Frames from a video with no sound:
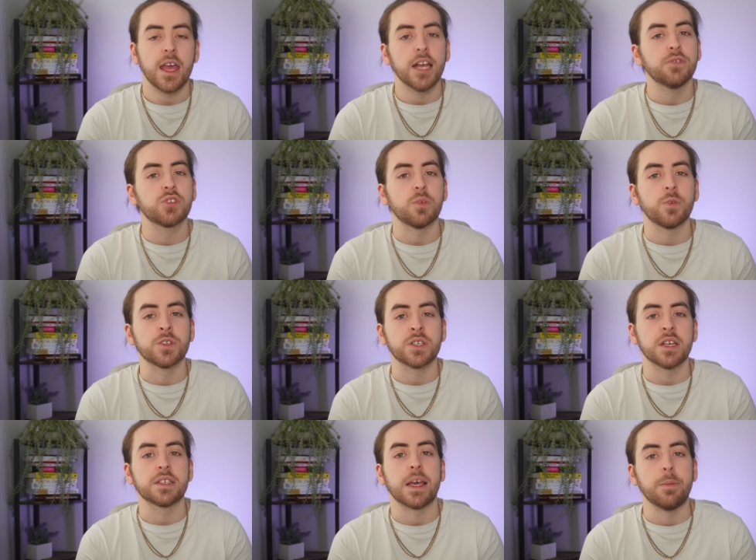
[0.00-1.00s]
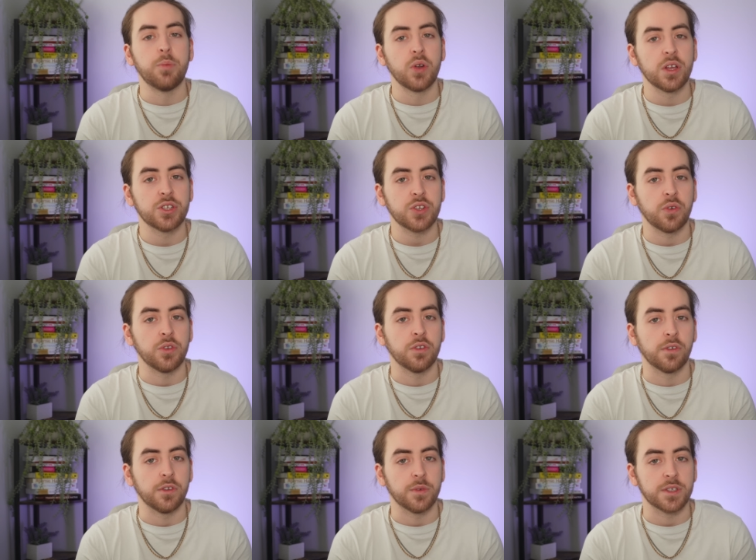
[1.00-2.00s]
If someone says they're bullish on
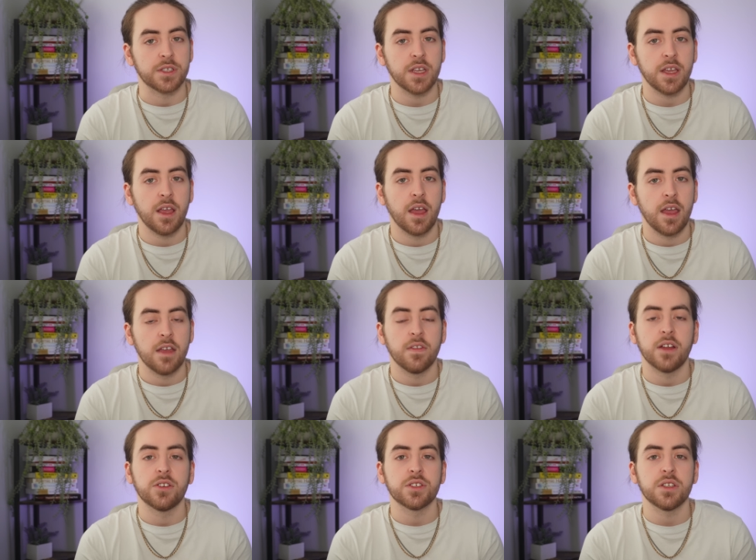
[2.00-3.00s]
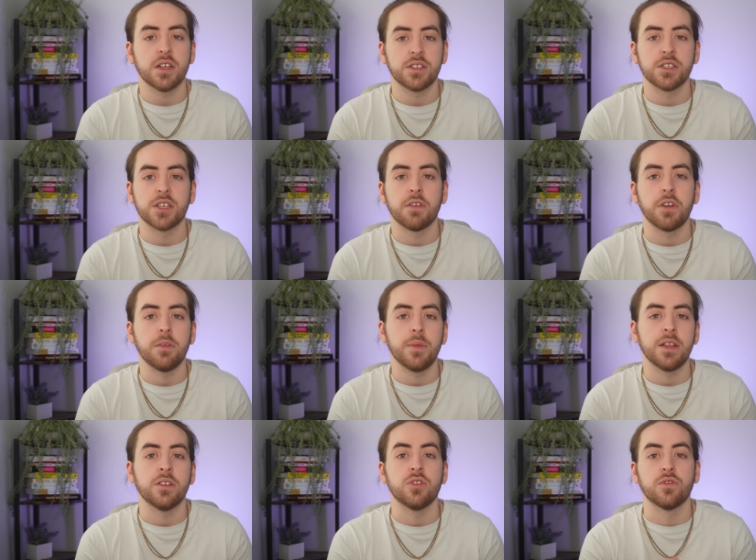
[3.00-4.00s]
Euro U S D, that doesn't necessarily
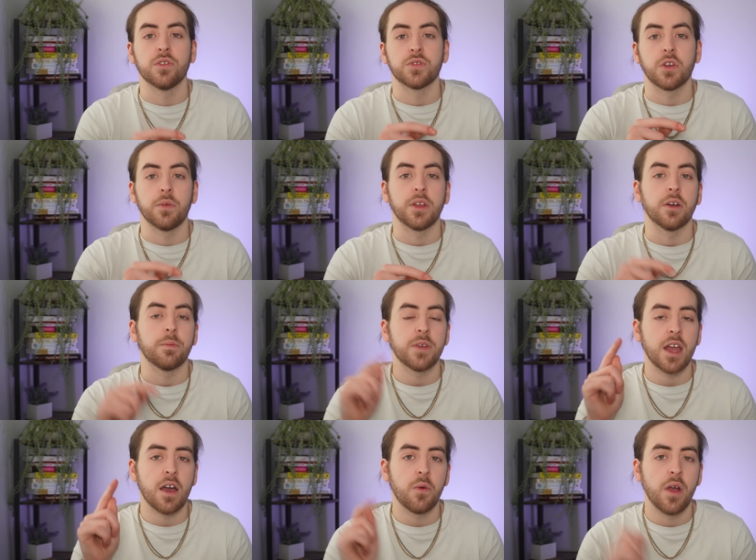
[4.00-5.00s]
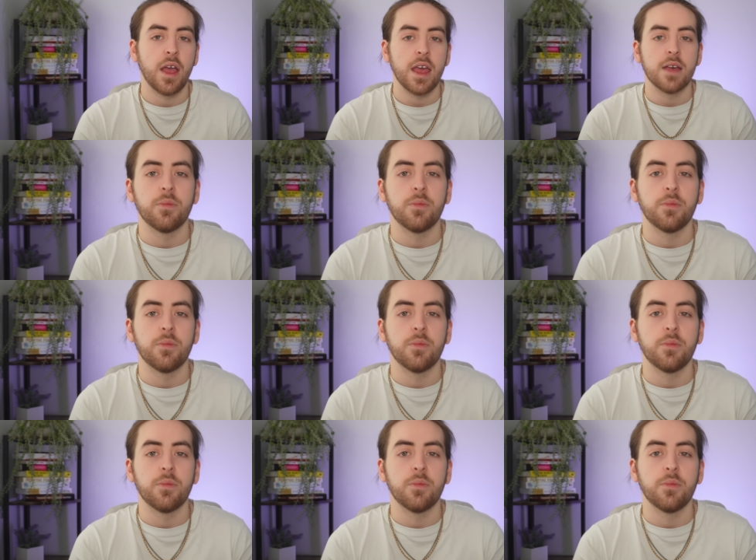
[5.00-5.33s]
mean that euro is going up now,